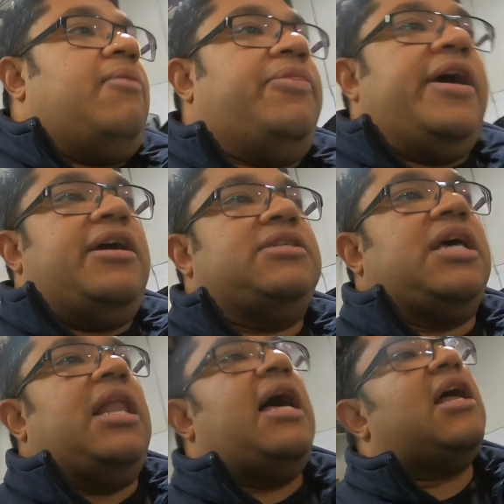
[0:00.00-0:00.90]
There's
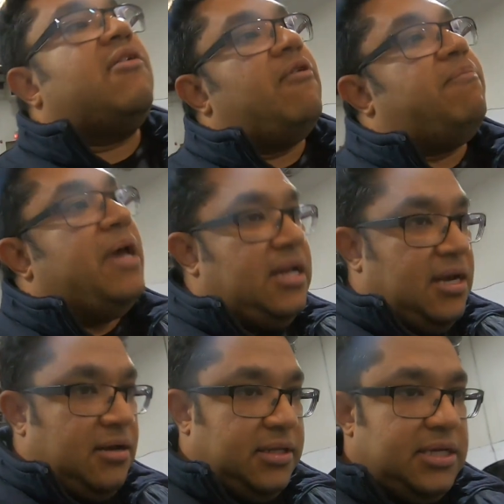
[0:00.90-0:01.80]
a lot of
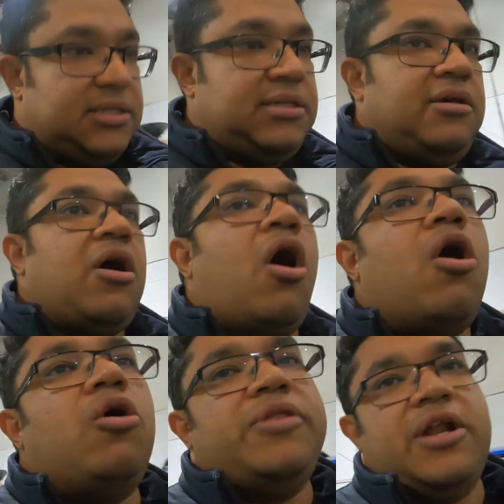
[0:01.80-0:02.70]
opinion on this.
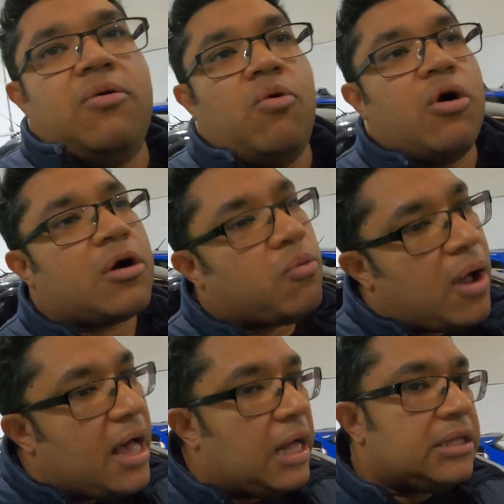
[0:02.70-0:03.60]
Oh, they don't work
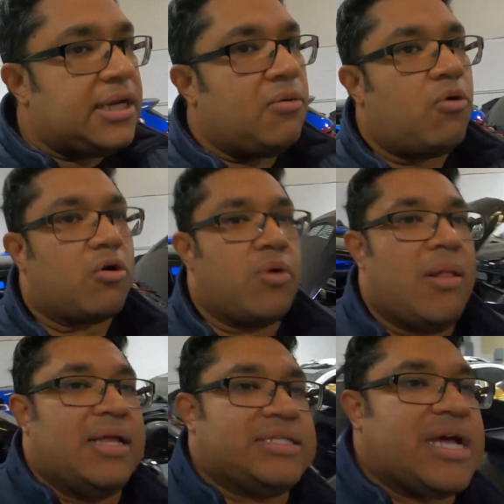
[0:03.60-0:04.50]
well. They don't work
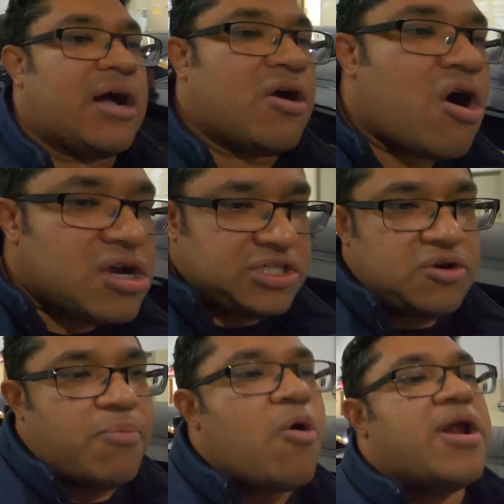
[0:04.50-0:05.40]
well on stock cars. There's
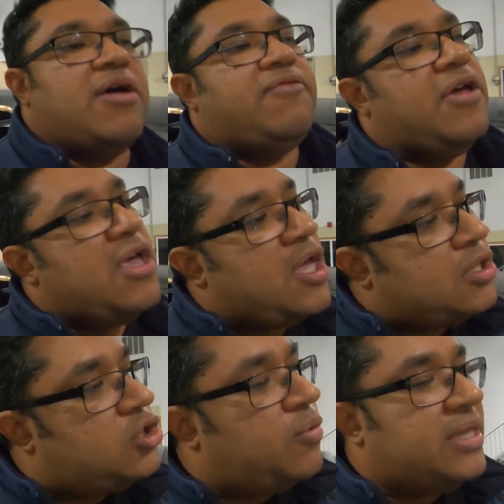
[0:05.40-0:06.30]
no point of
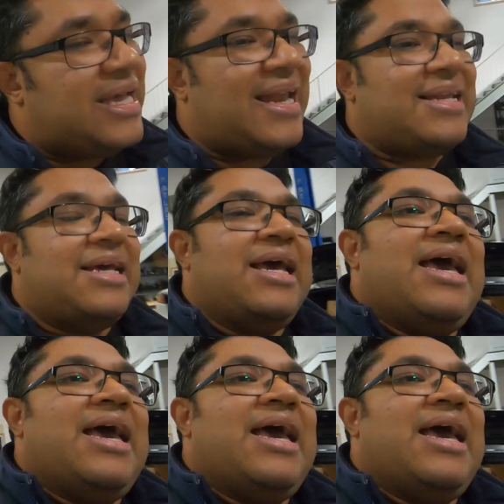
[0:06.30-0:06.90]
doing that.